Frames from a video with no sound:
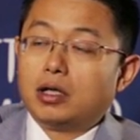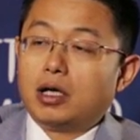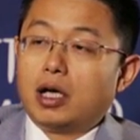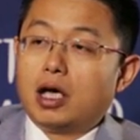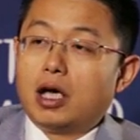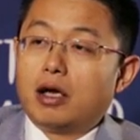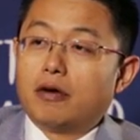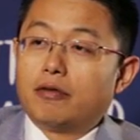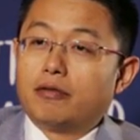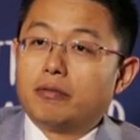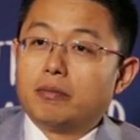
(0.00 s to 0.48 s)
They
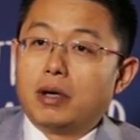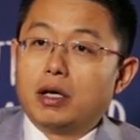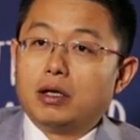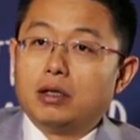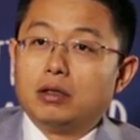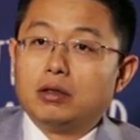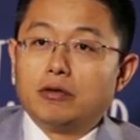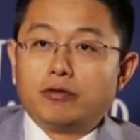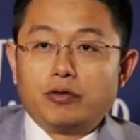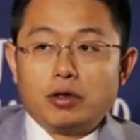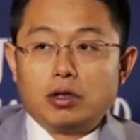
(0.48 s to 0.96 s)
have
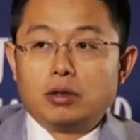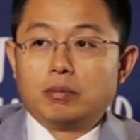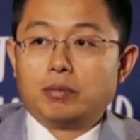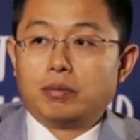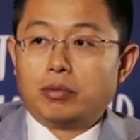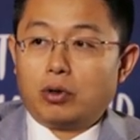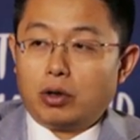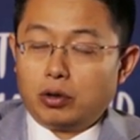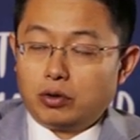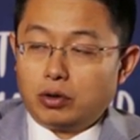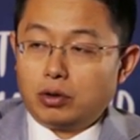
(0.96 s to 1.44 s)
many
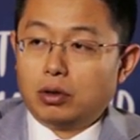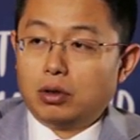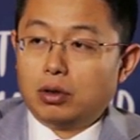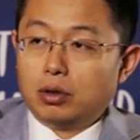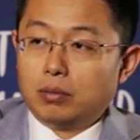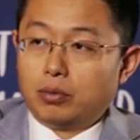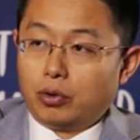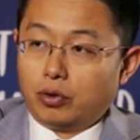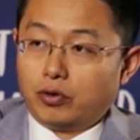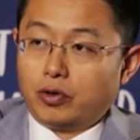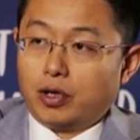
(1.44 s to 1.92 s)
different
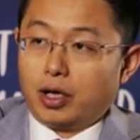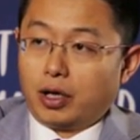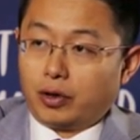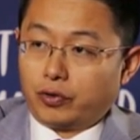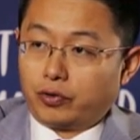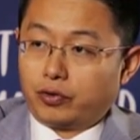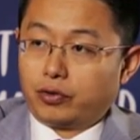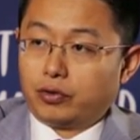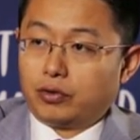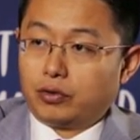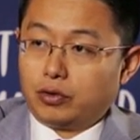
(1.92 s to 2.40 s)

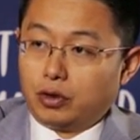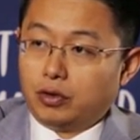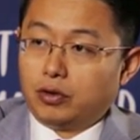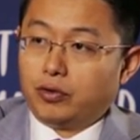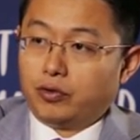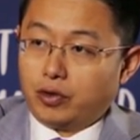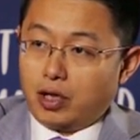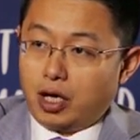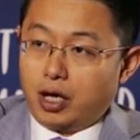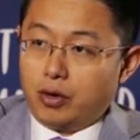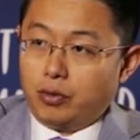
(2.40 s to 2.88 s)
products in
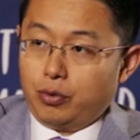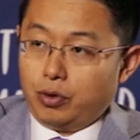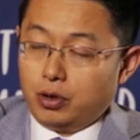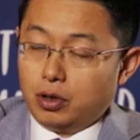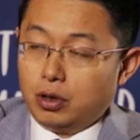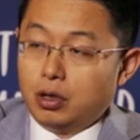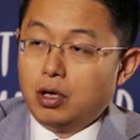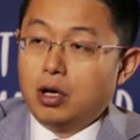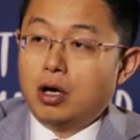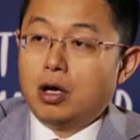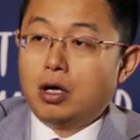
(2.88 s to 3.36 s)
this
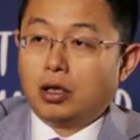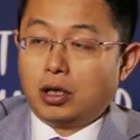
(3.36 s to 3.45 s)
area